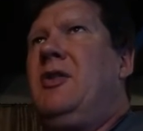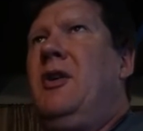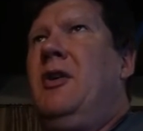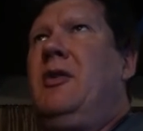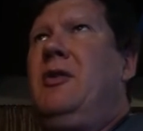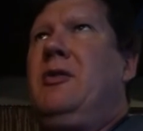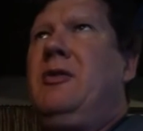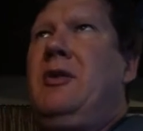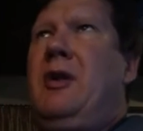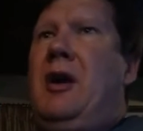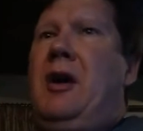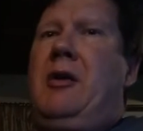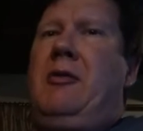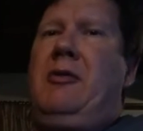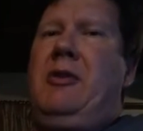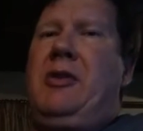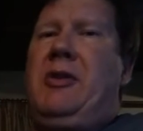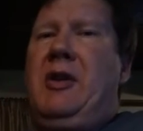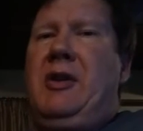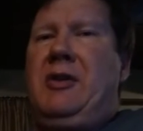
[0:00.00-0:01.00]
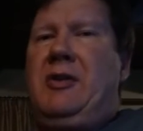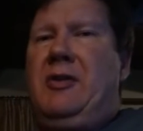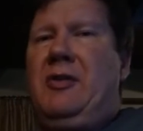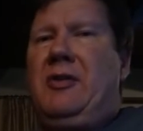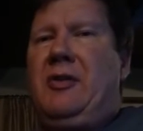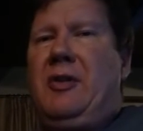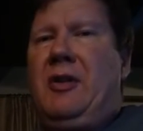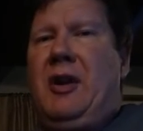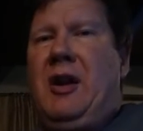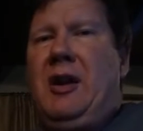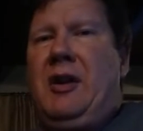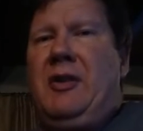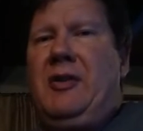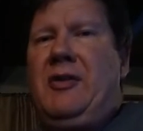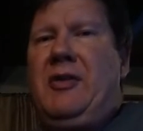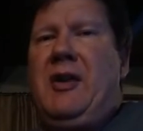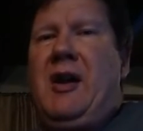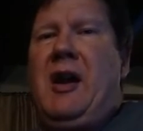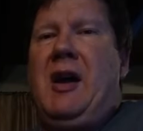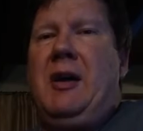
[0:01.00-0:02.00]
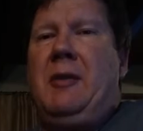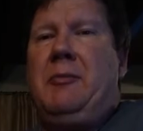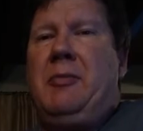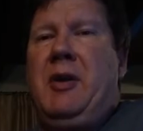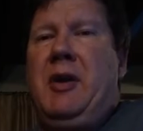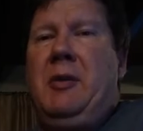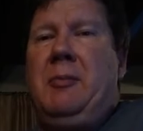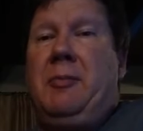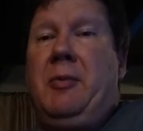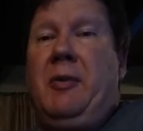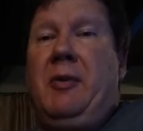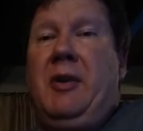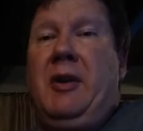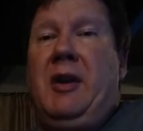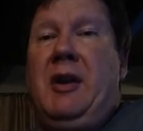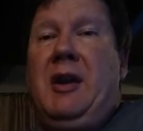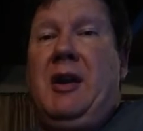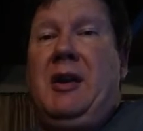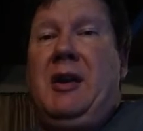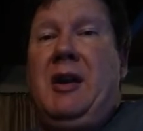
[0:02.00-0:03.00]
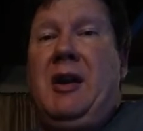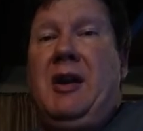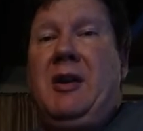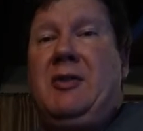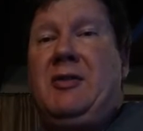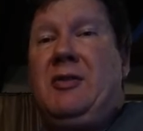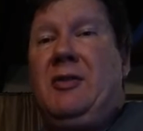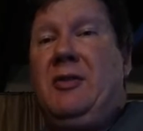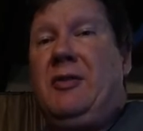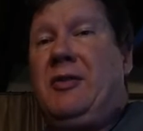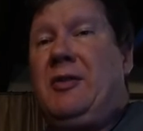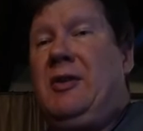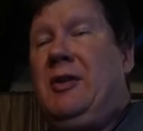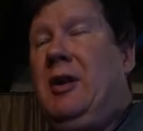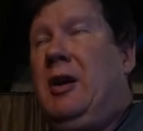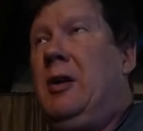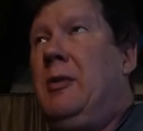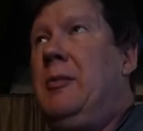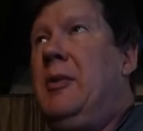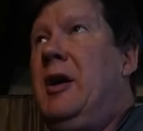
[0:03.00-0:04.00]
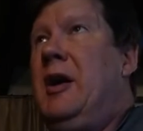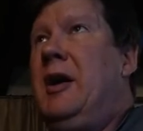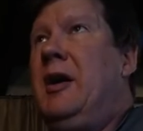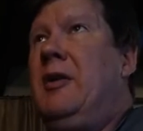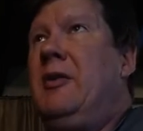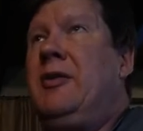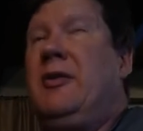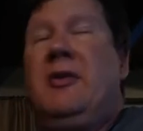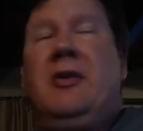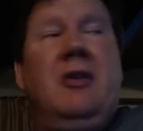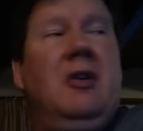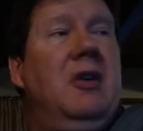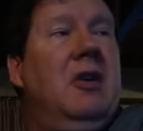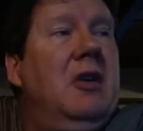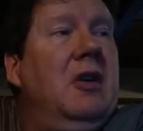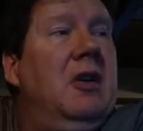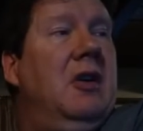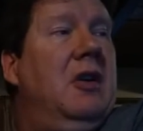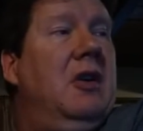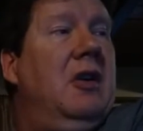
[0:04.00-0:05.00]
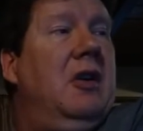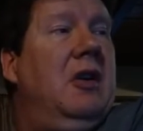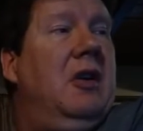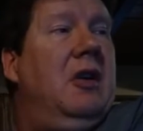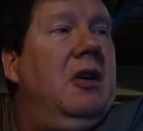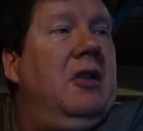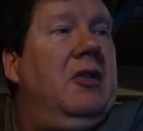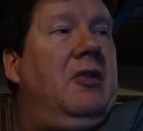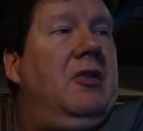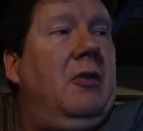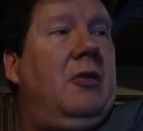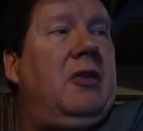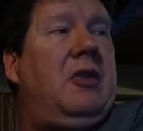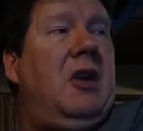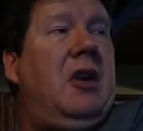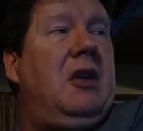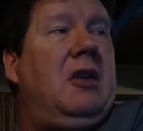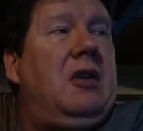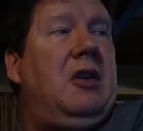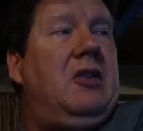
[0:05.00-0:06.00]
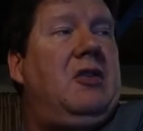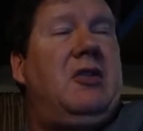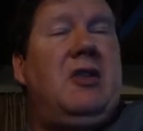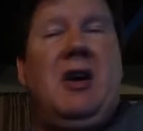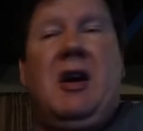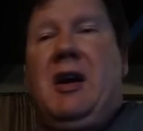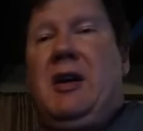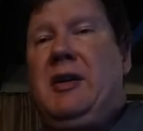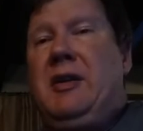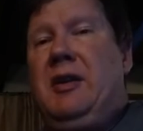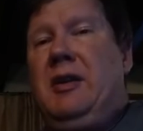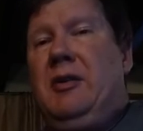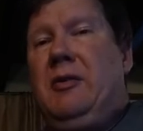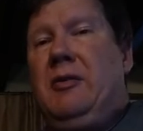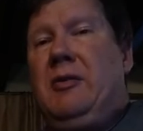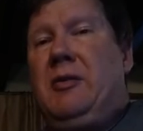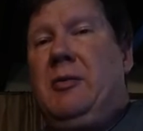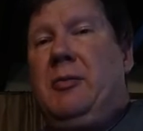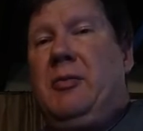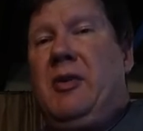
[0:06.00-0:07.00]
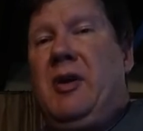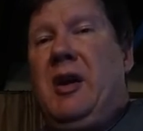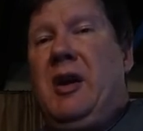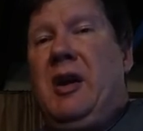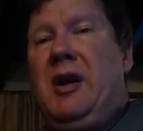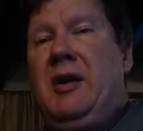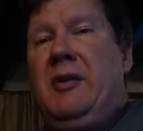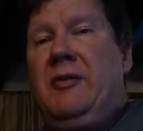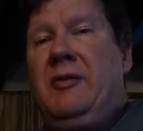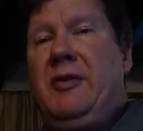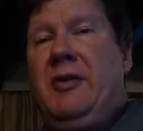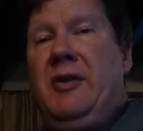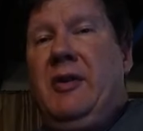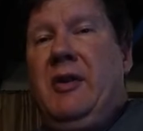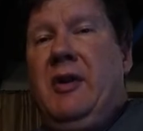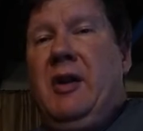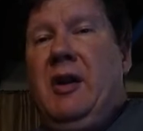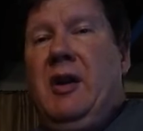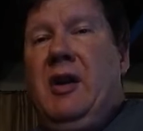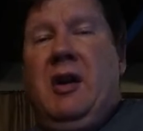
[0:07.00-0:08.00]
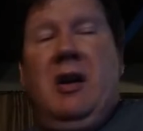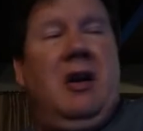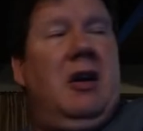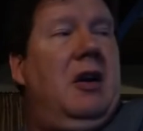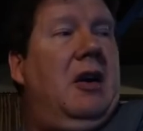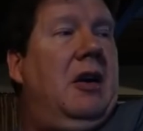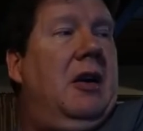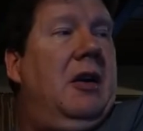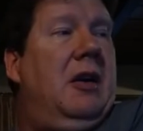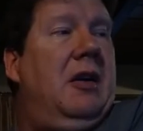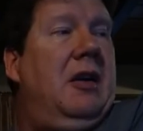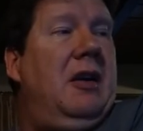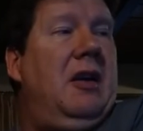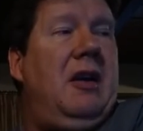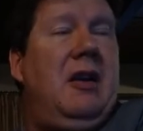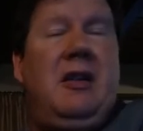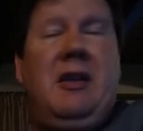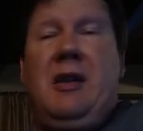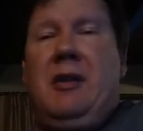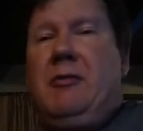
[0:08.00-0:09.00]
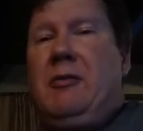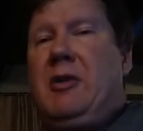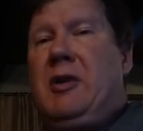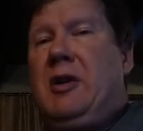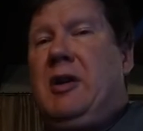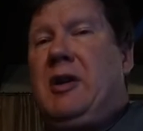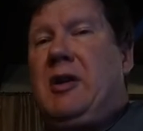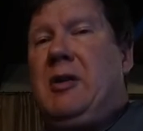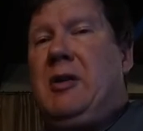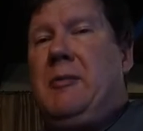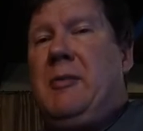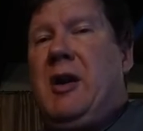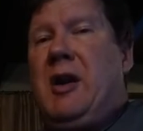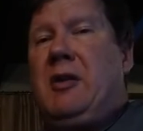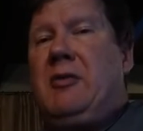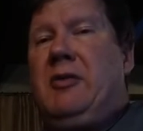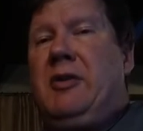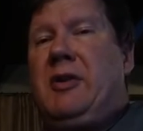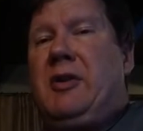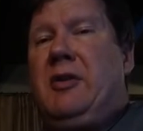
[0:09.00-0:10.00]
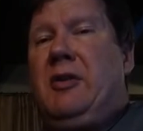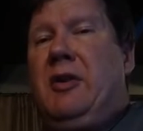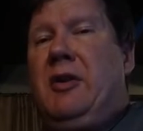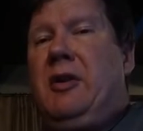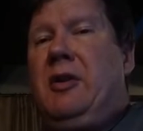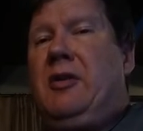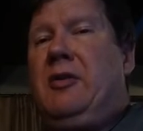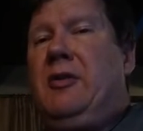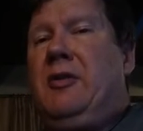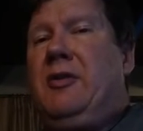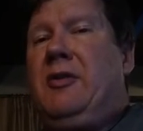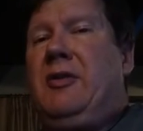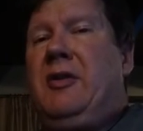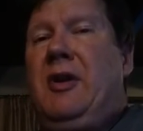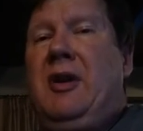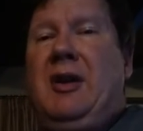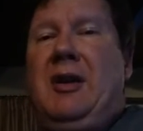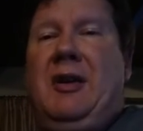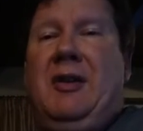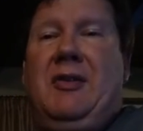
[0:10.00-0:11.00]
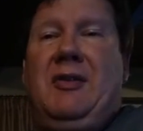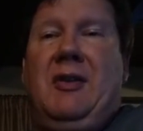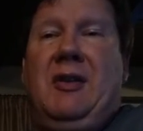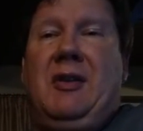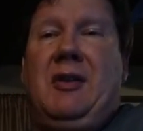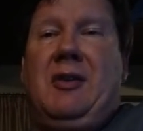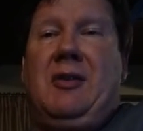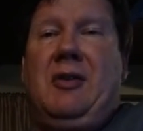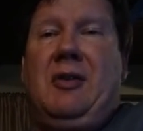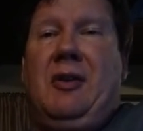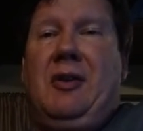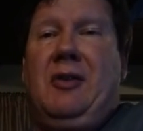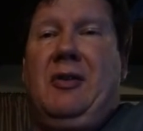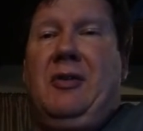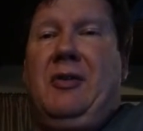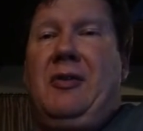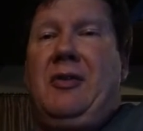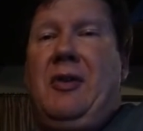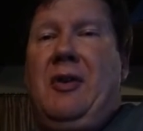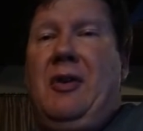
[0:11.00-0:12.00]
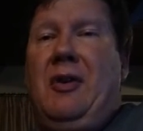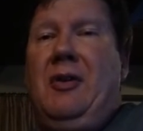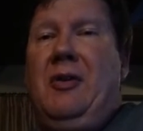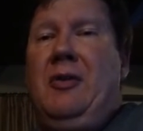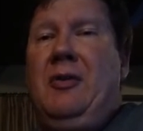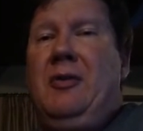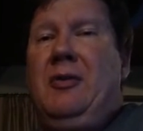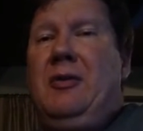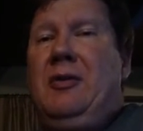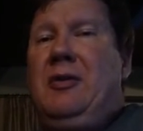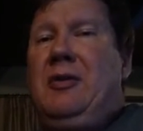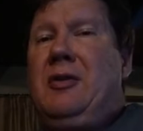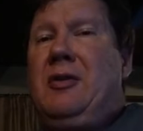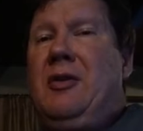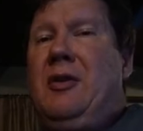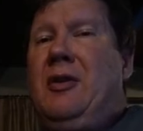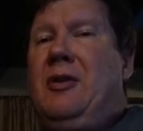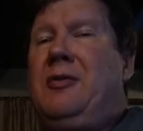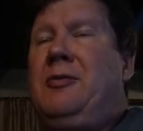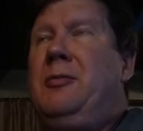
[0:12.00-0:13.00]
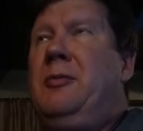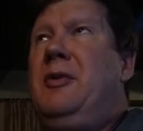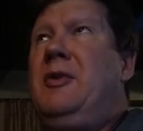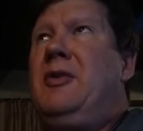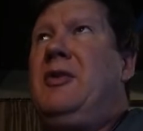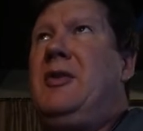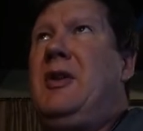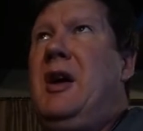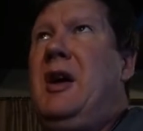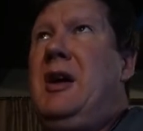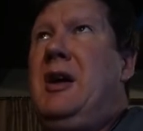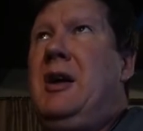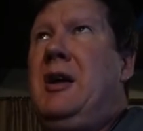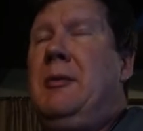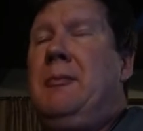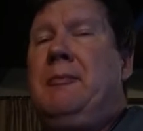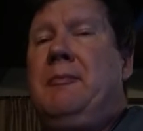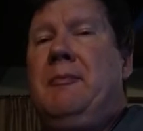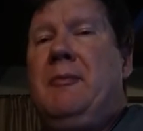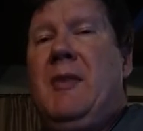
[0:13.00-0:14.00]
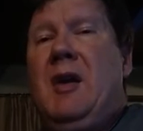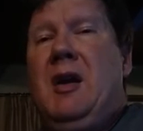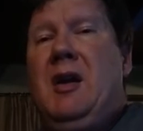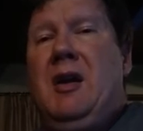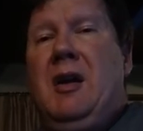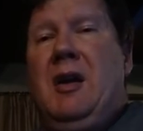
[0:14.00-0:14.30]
so I would think there's a lot of sad people in that Nationals clubhouse. So we'll take a shot here with the Braves. Uh, and then we're going to come back with the Cardinals. Like I said, the Cardinals own Kauffman Stadium.